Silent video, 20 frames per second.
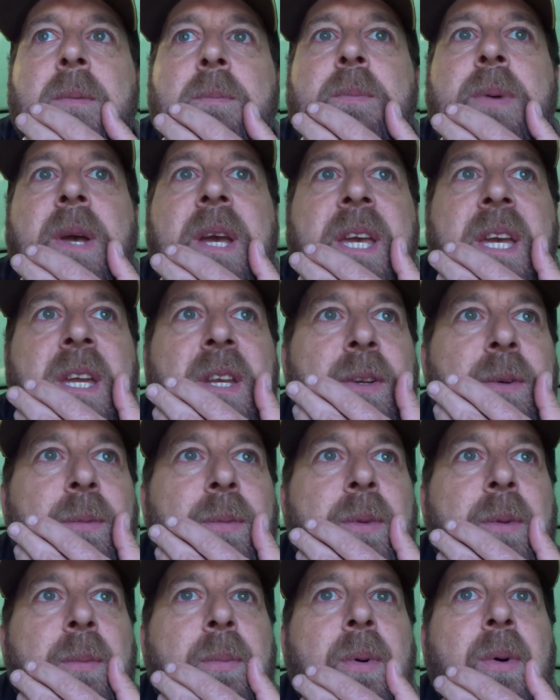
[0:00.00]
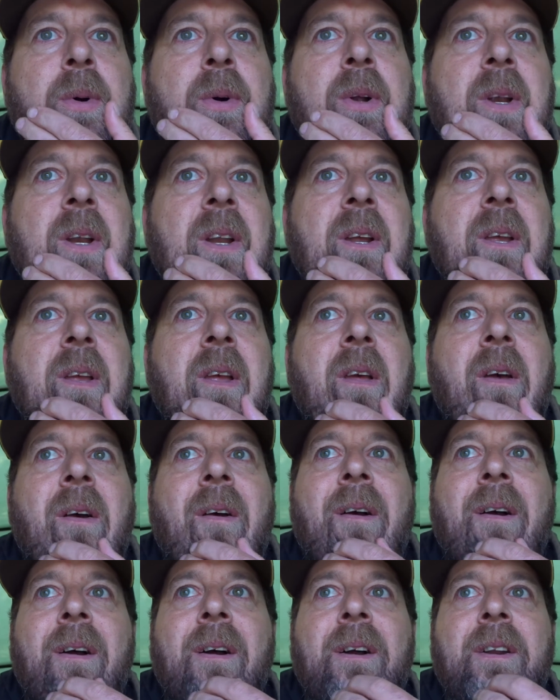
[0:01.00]
picking up the boilie.
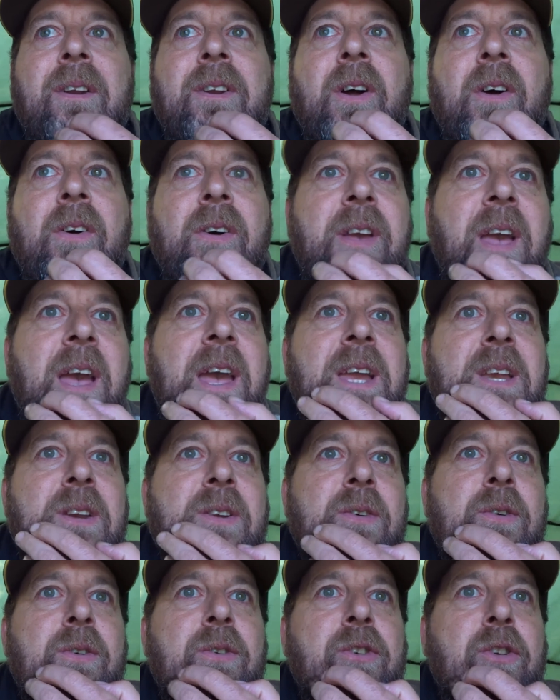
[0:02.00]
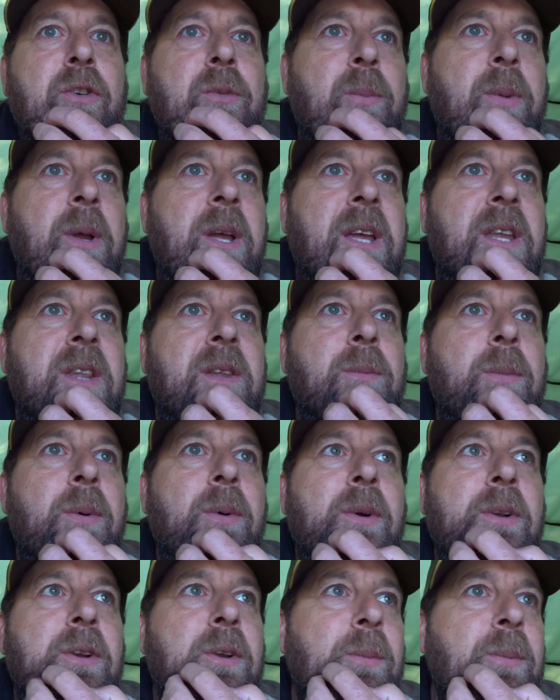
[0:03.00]
Not getting up, just picking the
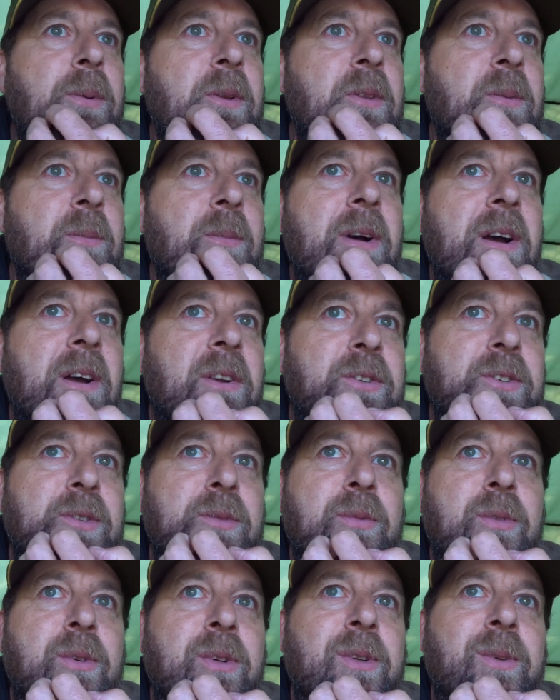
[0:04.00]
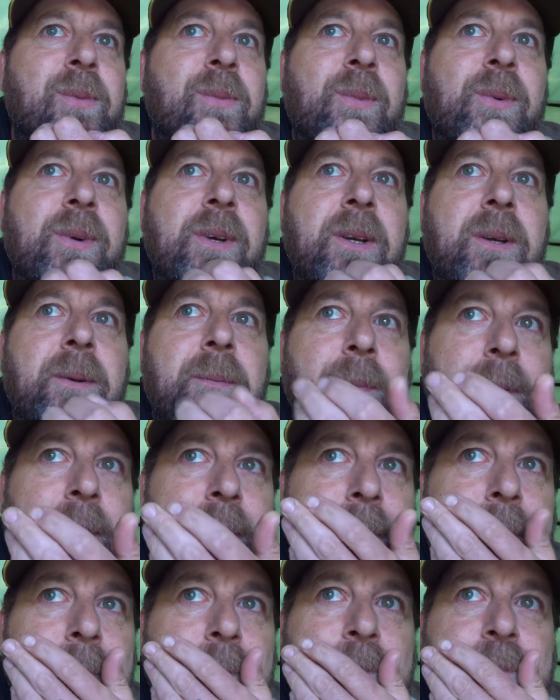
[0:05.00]
boilie up in the mouth and running with
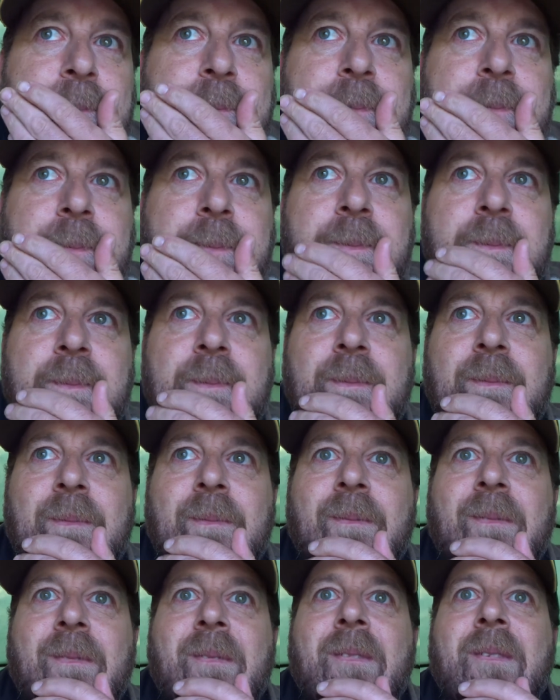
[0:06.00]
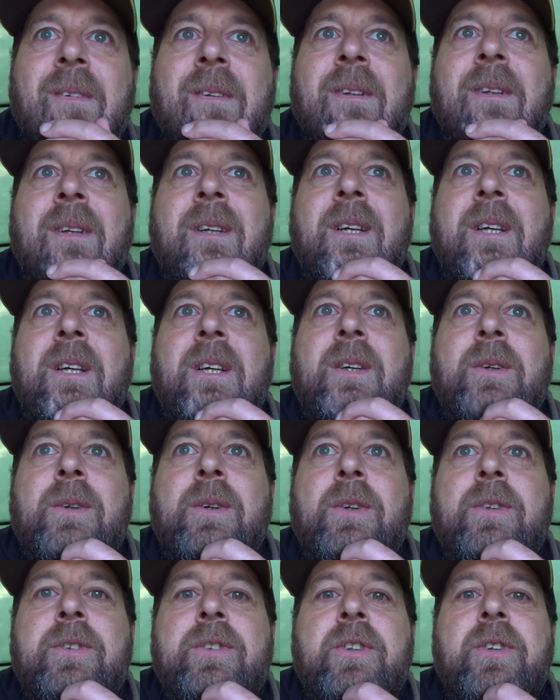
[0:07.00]
it. But
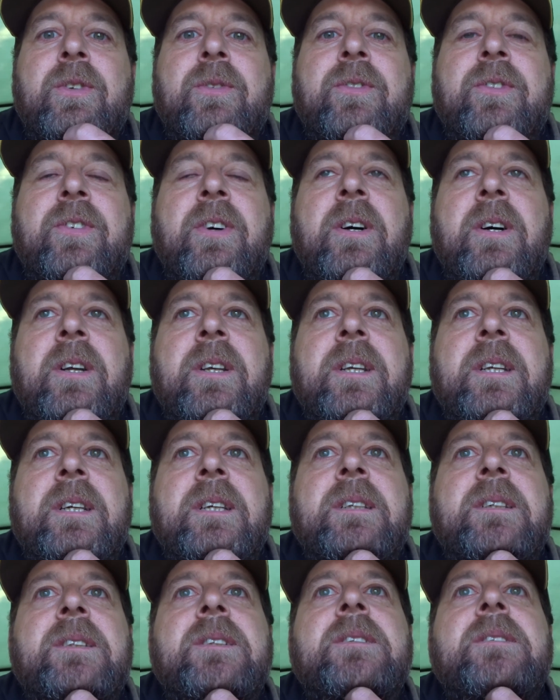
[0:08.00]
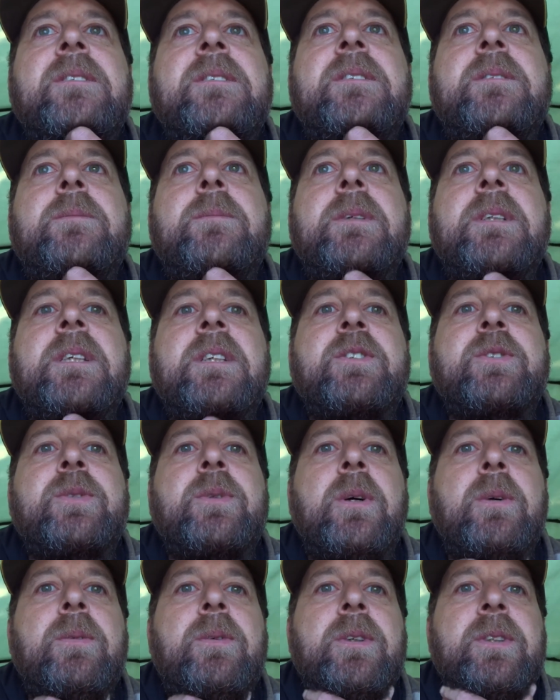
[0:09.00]
we'll soon find out. But that's
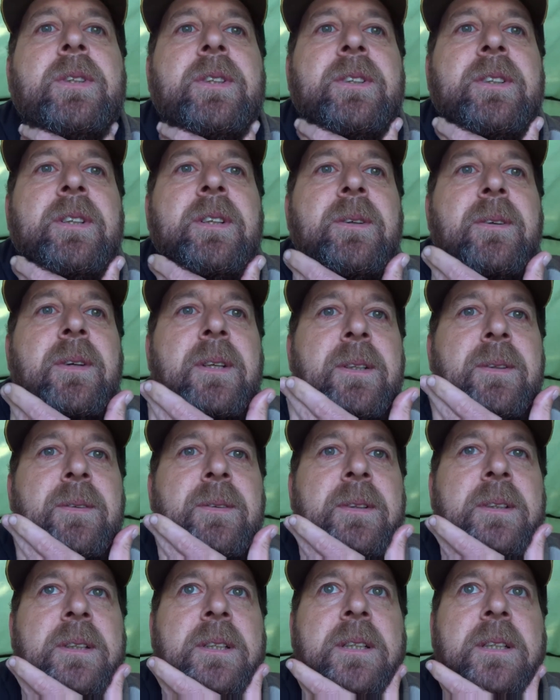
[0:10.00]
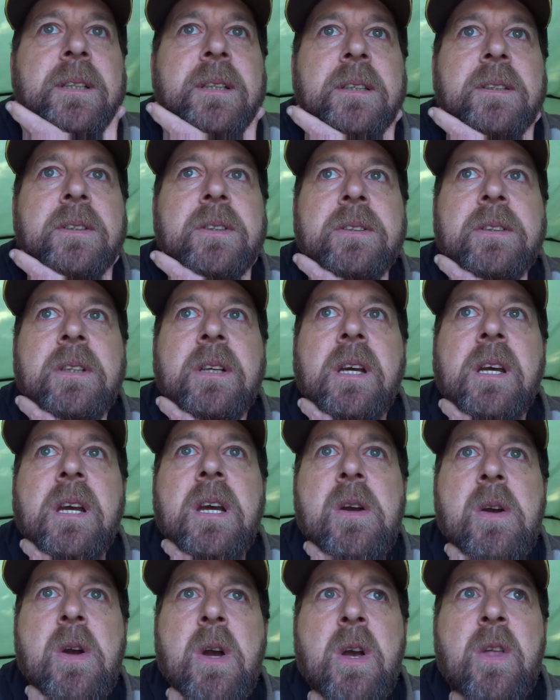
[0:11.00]
what I'm going to do anyway. So
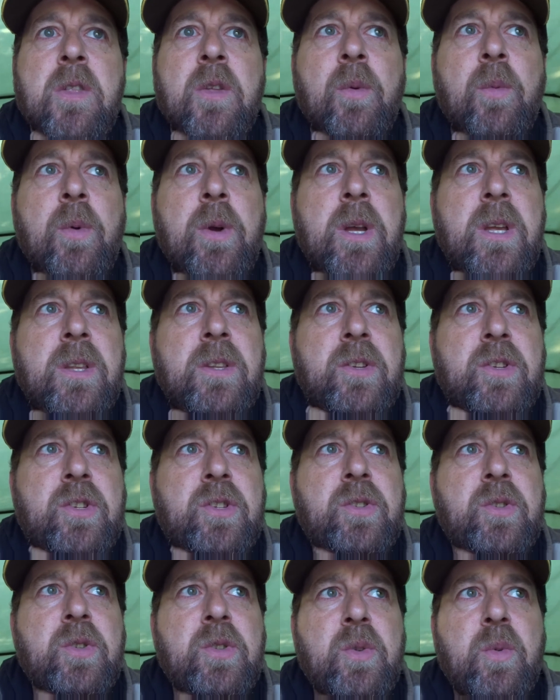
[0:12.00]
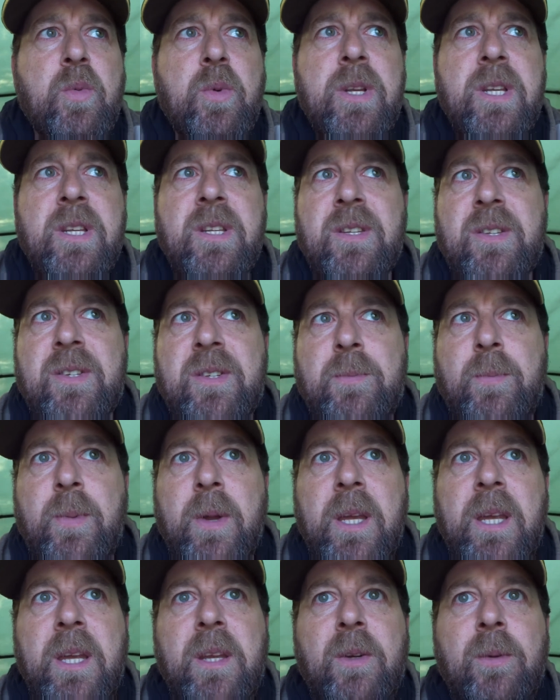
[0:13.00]
the wind's
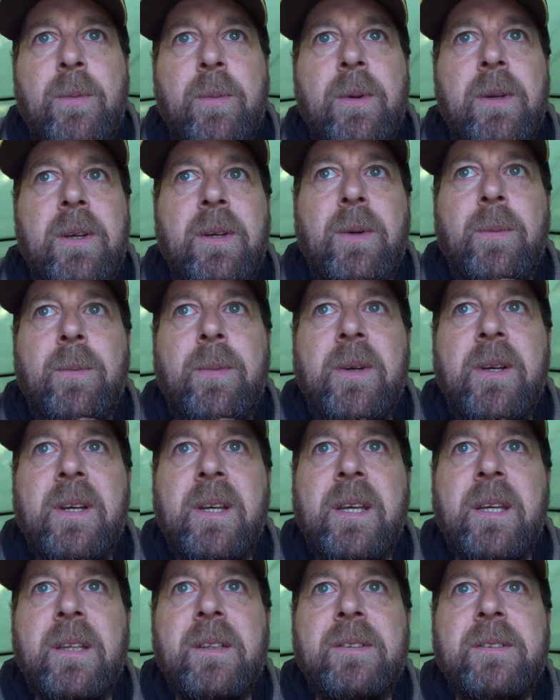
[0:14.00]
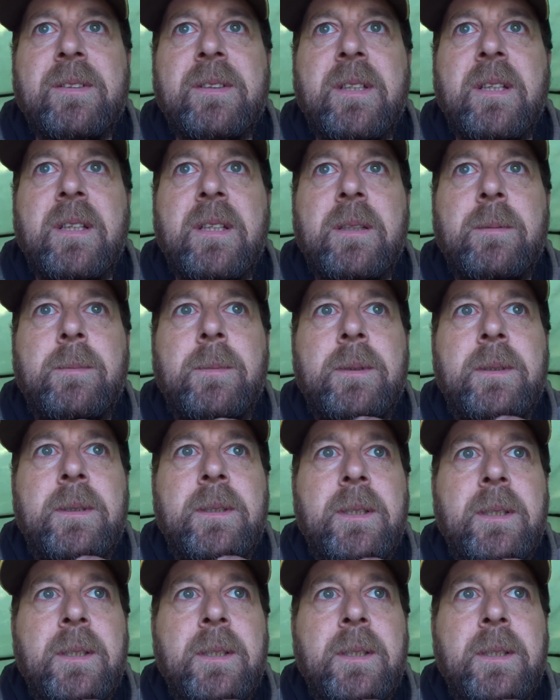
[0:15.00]
picking up a little bit again today, but